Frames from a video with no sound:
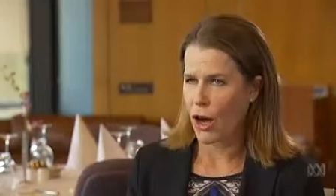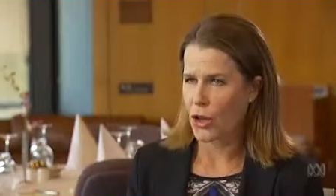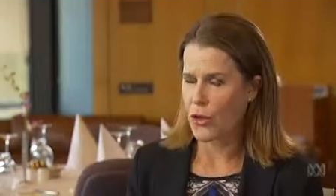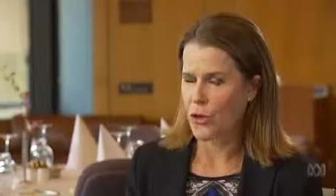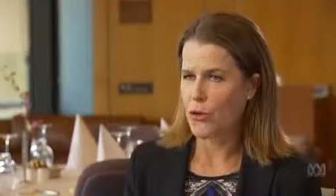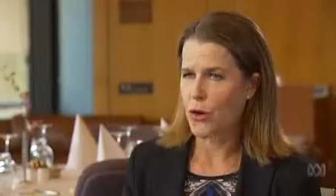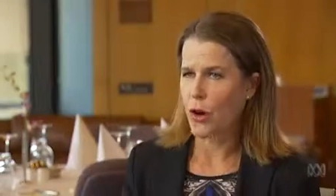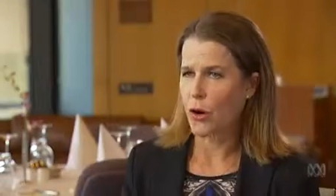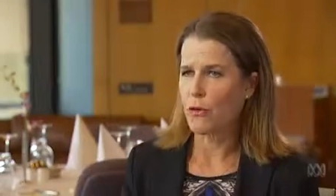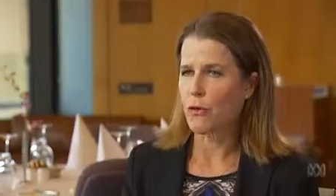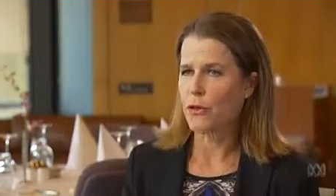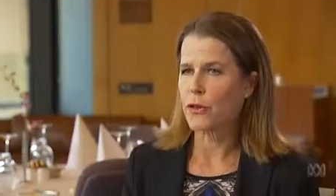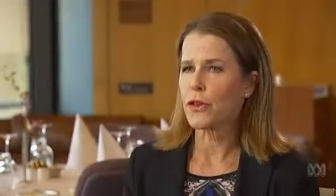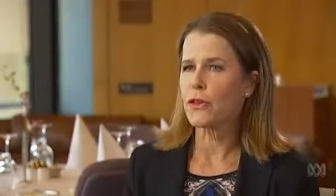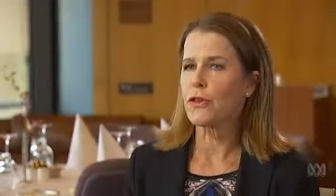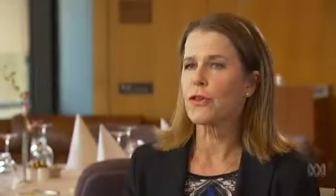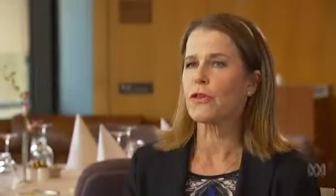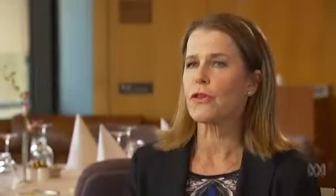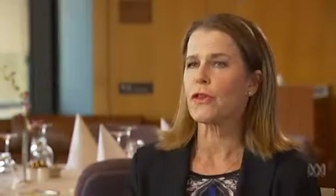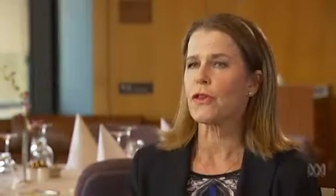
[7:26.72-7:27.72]
Are you
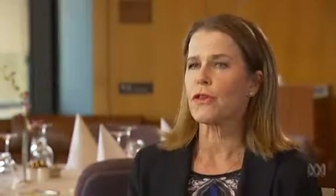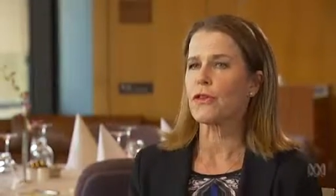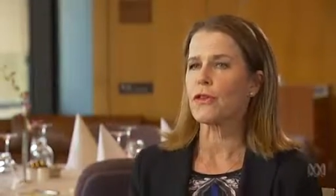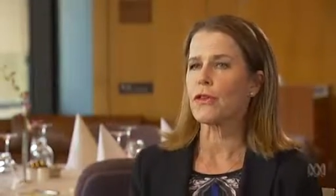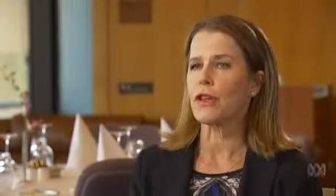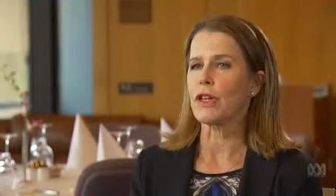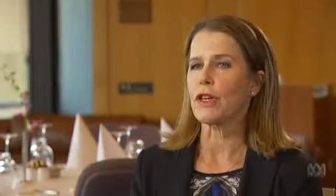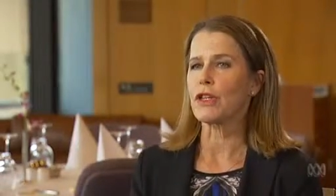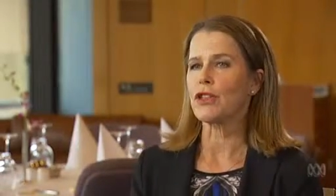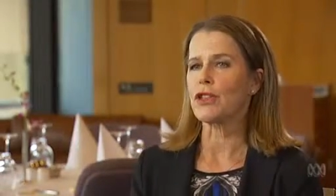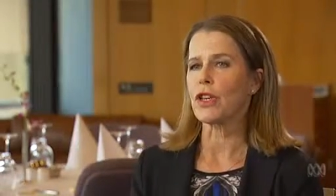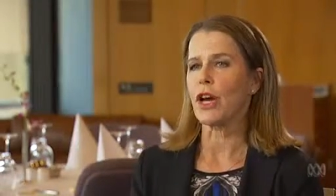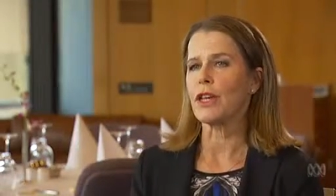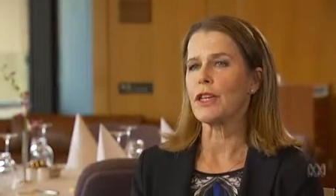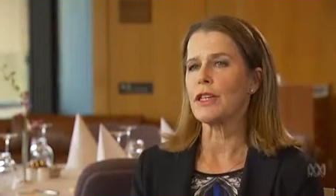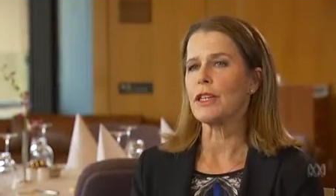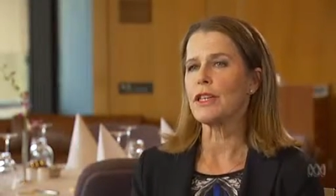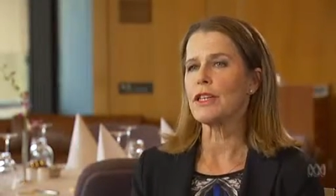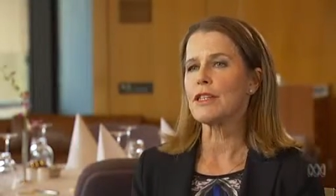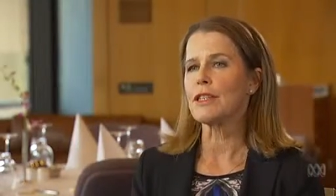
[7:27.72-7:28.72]
confident that the
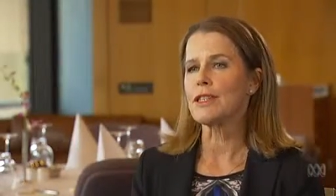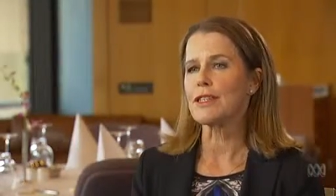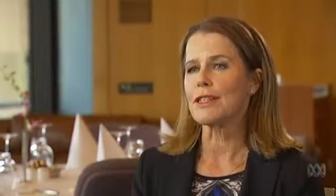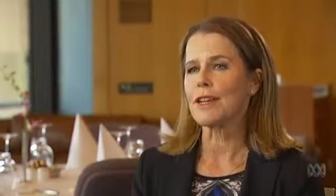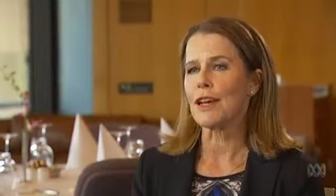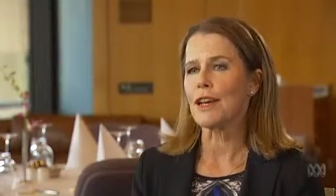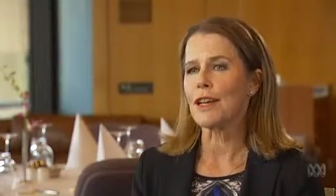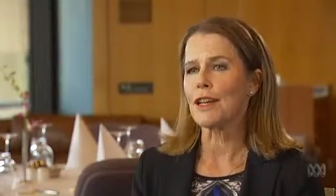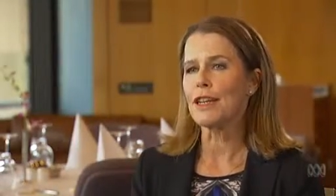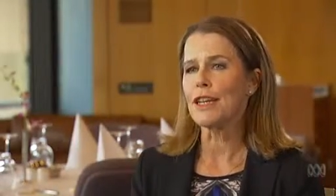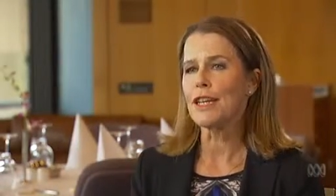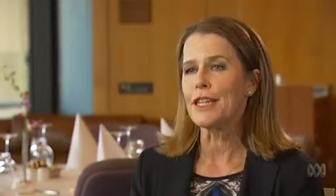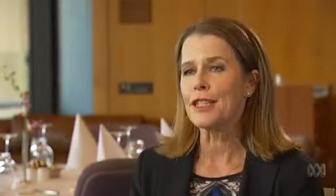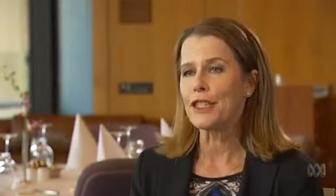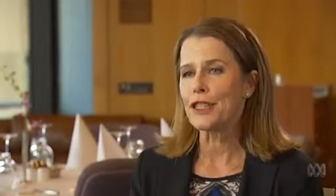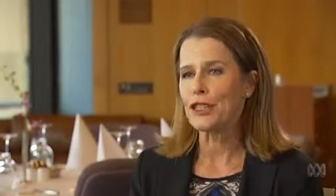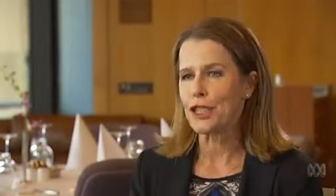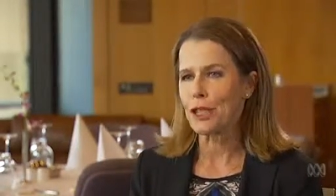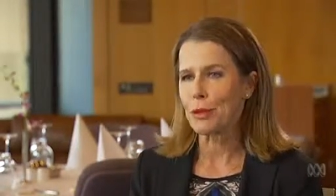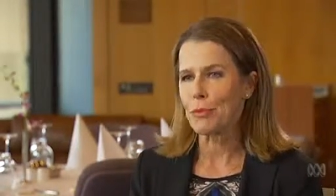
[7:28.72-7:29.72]
Chinese
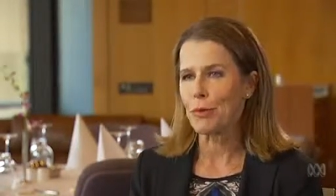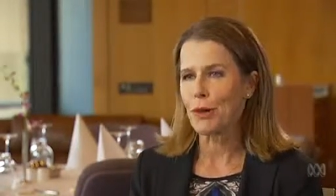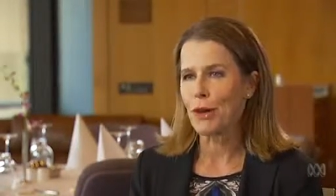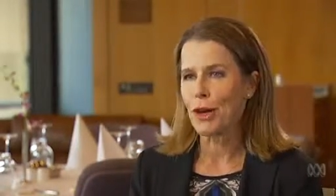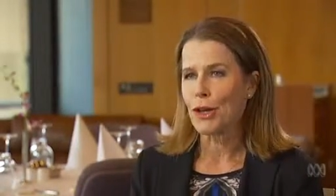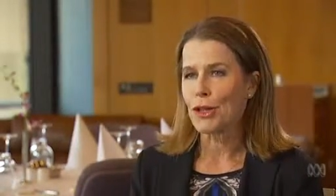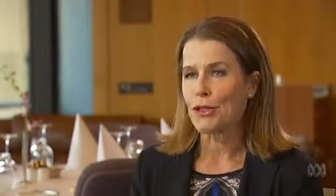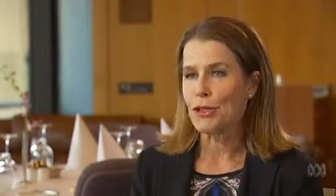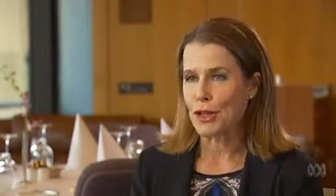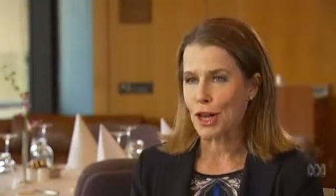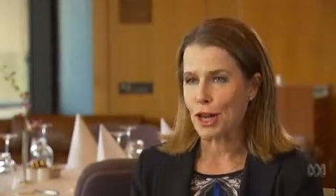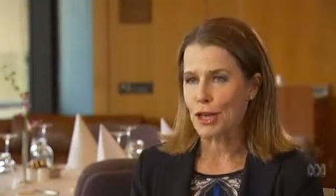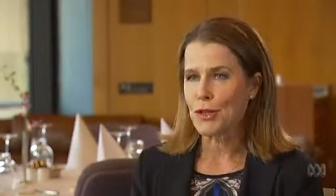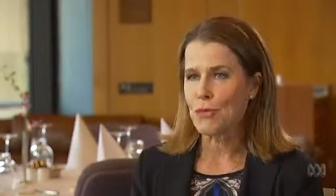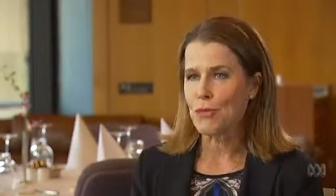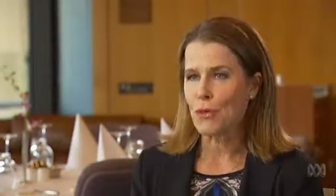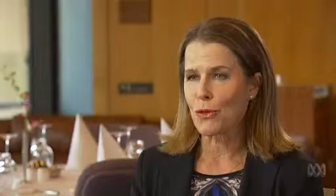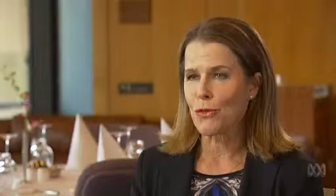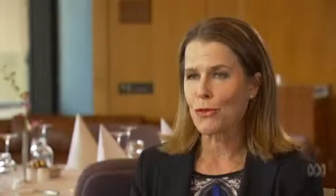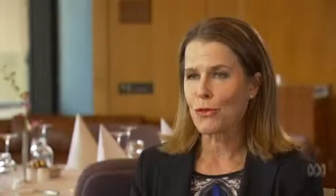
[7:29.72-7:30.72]
leadership
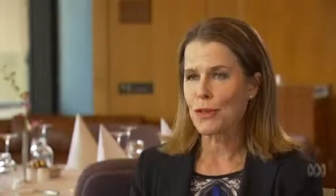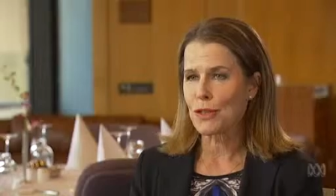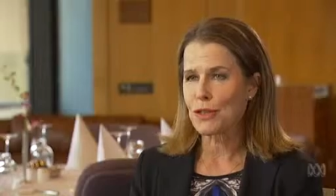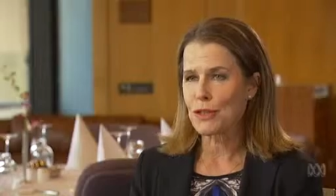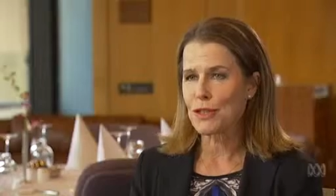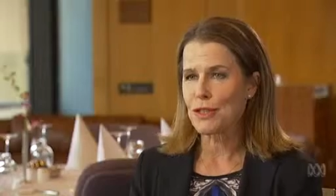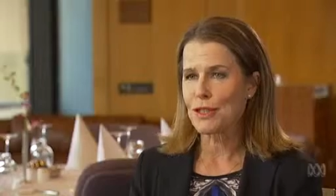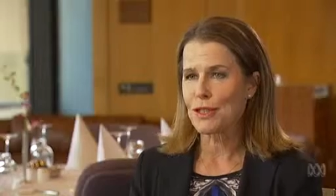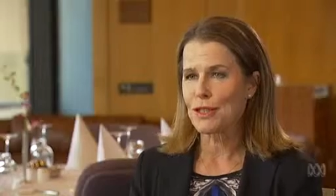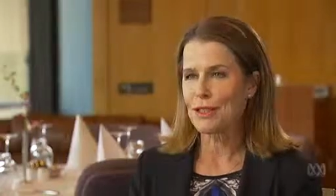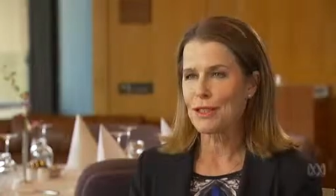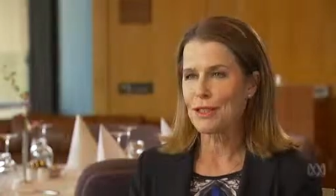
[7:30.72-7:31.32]
does want this?